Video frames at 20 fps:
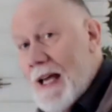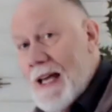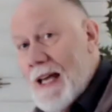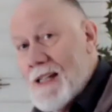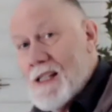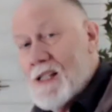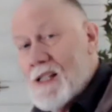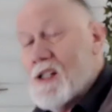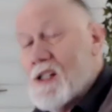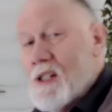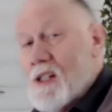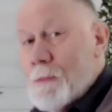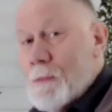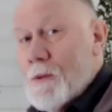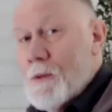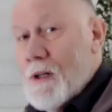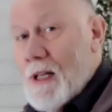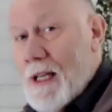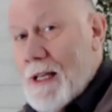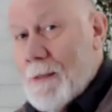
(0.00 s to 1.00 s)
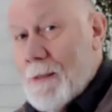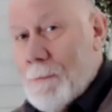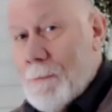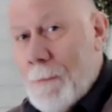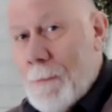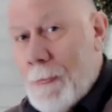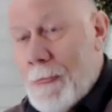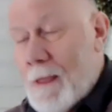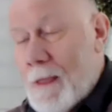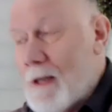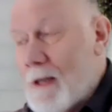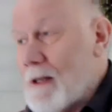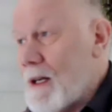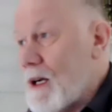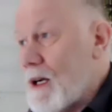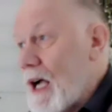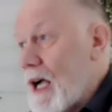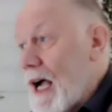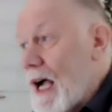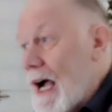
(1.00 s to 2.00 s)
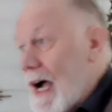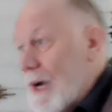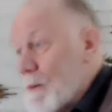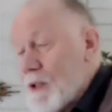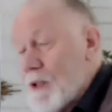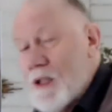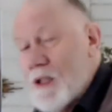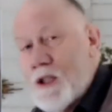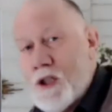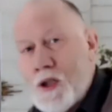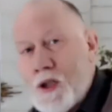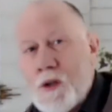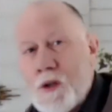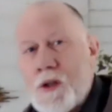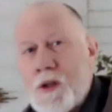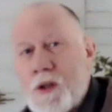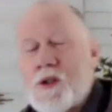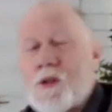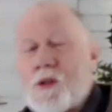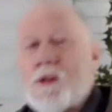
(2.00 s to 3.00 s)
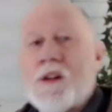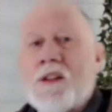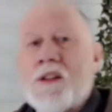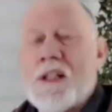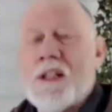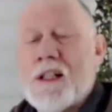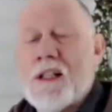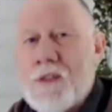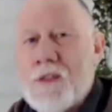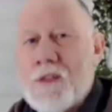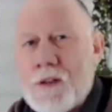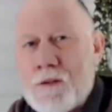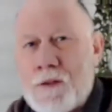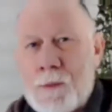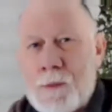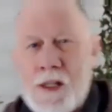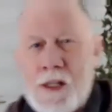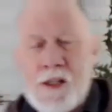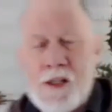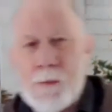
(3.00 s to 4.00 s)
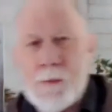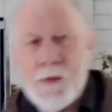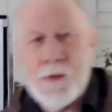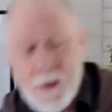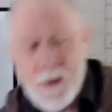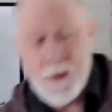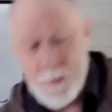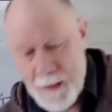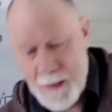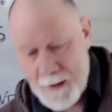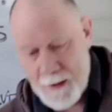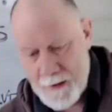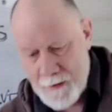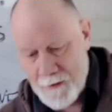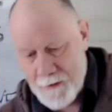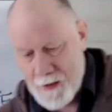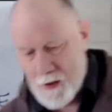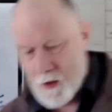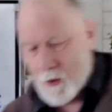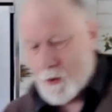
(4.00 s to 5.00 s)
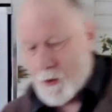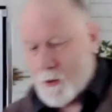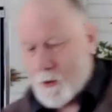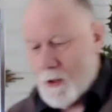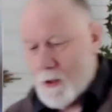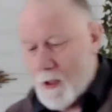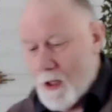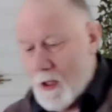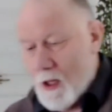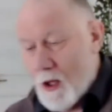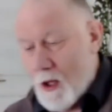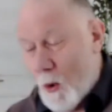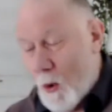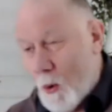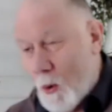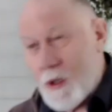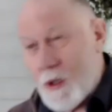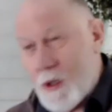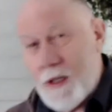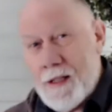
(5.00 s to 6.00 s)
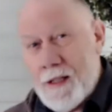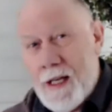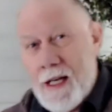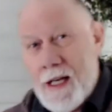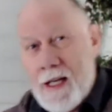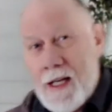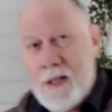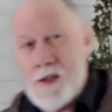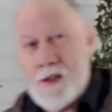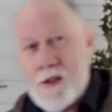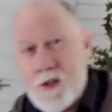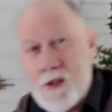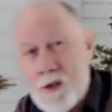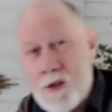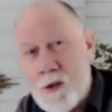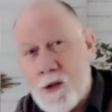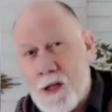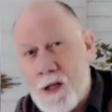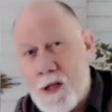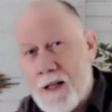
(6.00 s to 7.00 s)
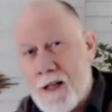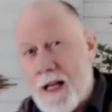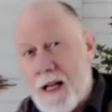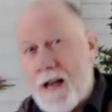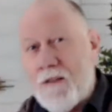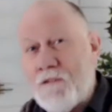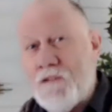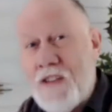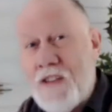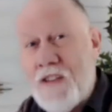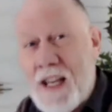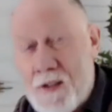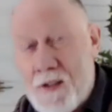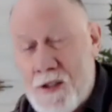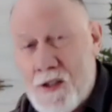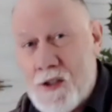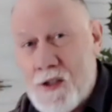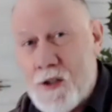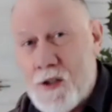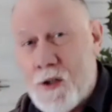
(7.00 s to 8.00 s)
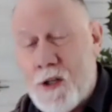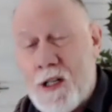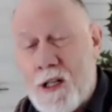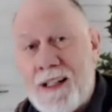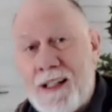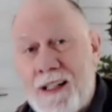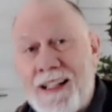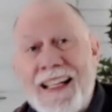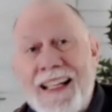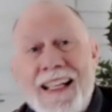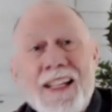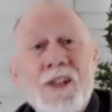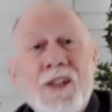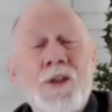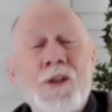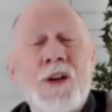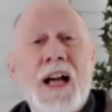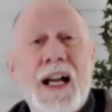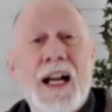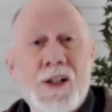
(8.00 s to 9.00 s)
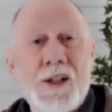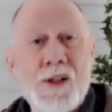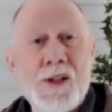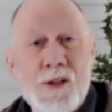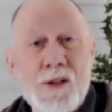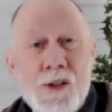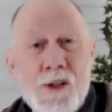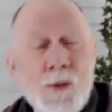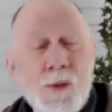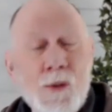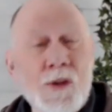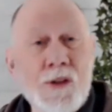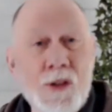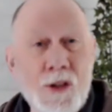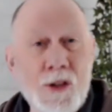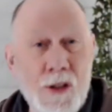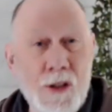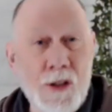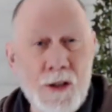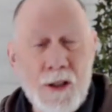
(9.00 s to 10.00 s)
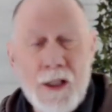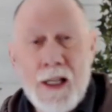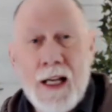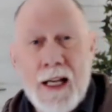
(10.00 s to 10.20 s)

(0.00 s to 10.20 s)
as a summary, I would encourage you to think of it from this perspective as you organize your events, your interactions with your